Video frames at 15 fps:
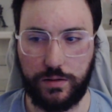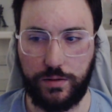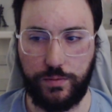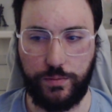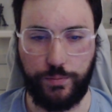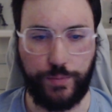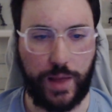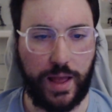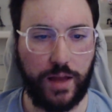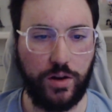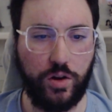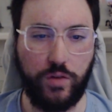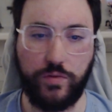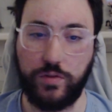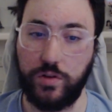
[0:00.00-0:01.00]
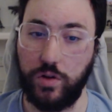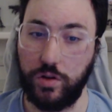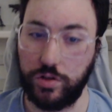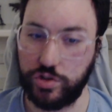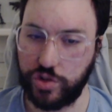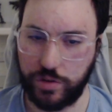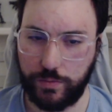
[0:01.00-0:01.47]
Man of
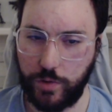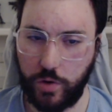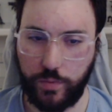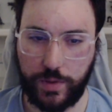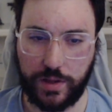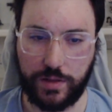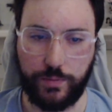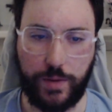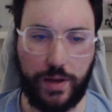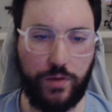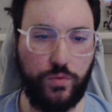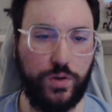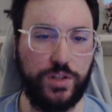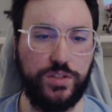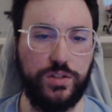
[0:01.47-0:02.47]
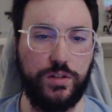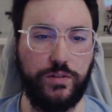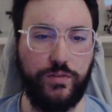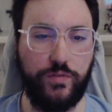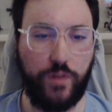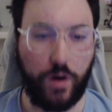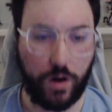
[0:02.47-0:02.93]
Culture moment by Richard
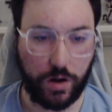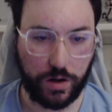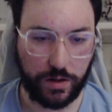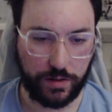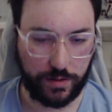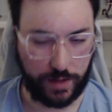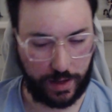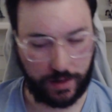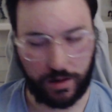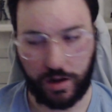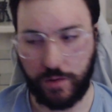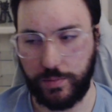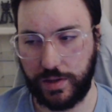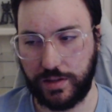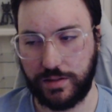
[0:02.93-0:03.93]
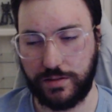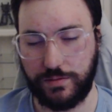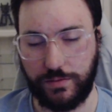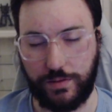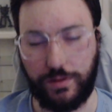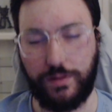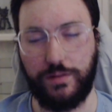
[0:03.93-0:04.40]
Farn. That comment,
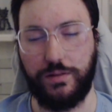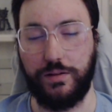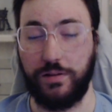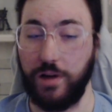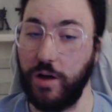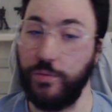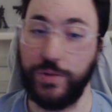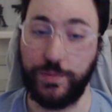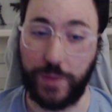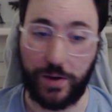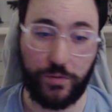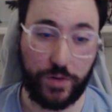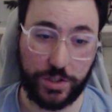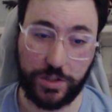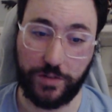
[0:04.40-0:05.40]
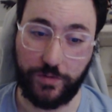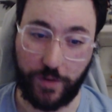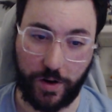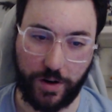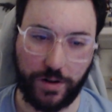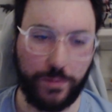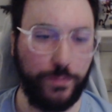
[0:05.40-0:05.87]
comment by Richard
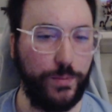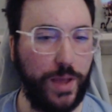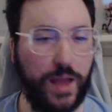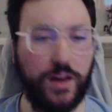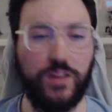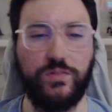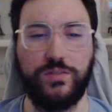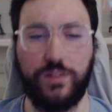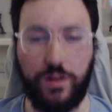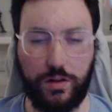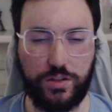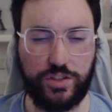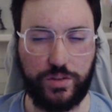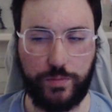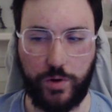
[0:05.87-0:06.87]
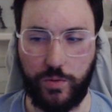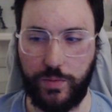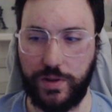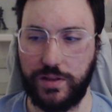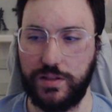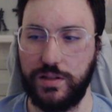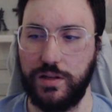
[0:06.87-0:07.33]
Farn, Man of Culture
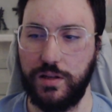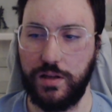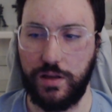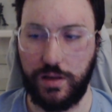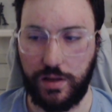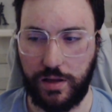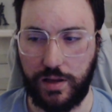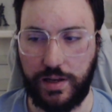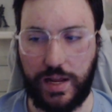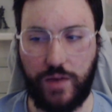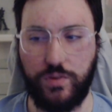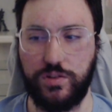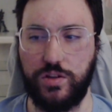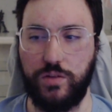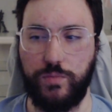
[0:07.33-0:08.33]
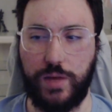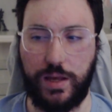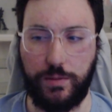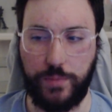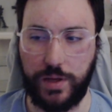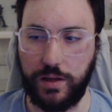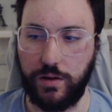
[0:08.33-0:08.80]
moment. And that was on
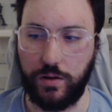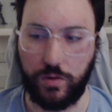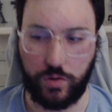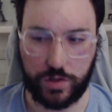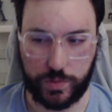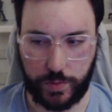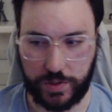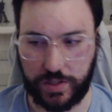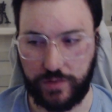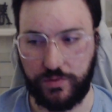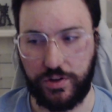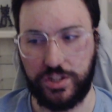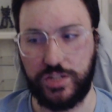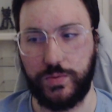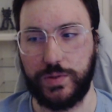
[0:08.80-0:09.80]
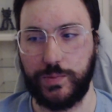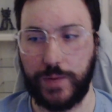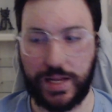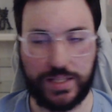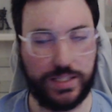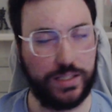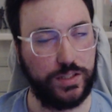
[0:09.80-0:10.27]
my big old horse pussy friendship is
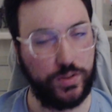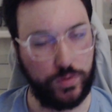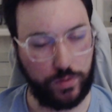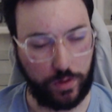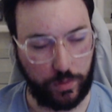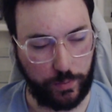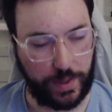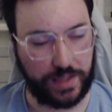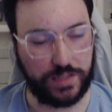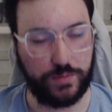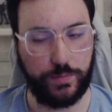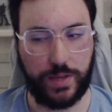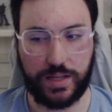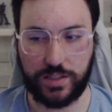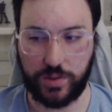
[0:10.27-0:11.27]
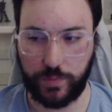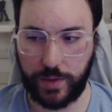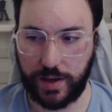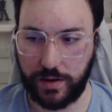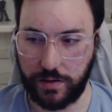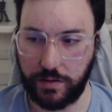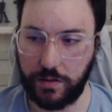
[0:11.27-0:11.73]
plastic two whole man's
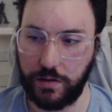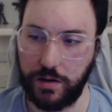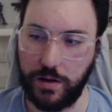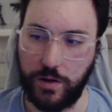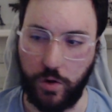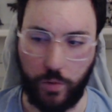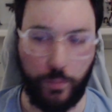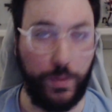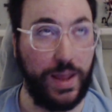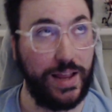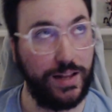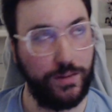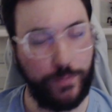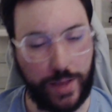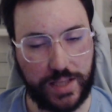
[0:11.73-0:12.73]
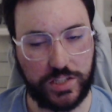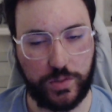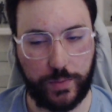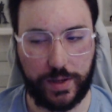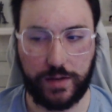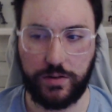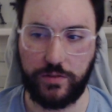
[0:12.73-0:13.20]
masturbator or male
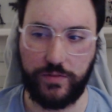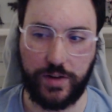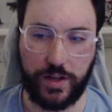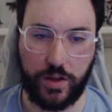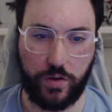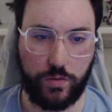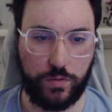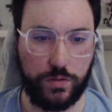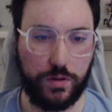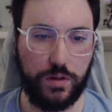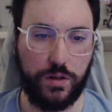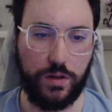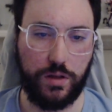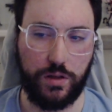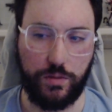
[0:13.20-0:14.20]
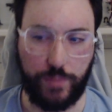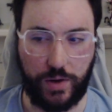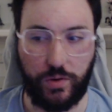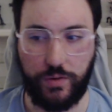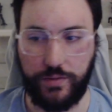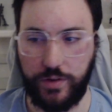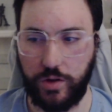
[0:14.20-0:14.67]
masturbator video. My
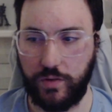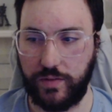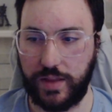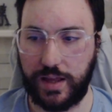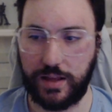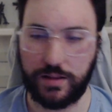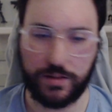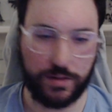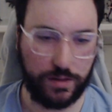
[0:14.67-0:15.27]
review of that.